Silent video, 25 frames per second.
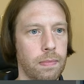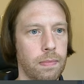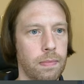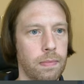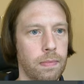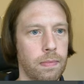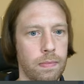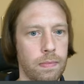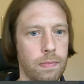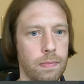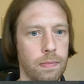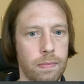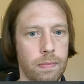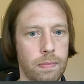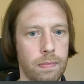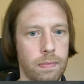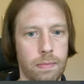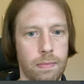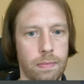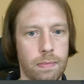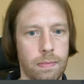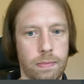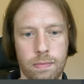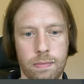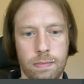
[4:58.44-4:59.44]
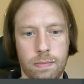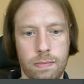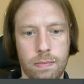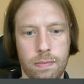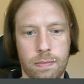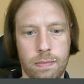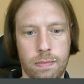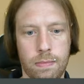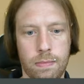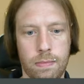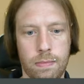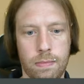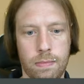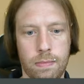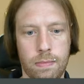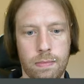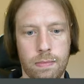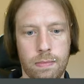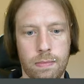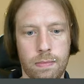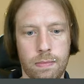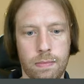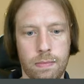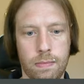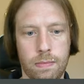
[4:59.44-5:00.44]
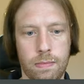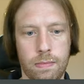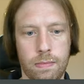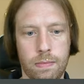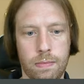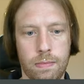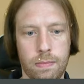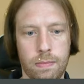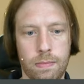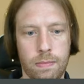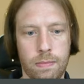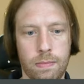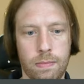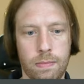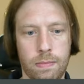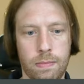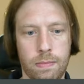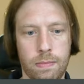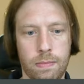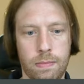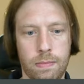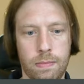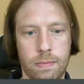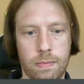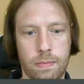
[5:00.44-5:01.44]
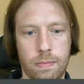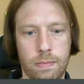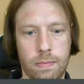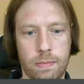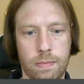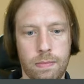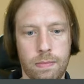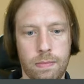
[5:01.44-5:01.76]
(silence)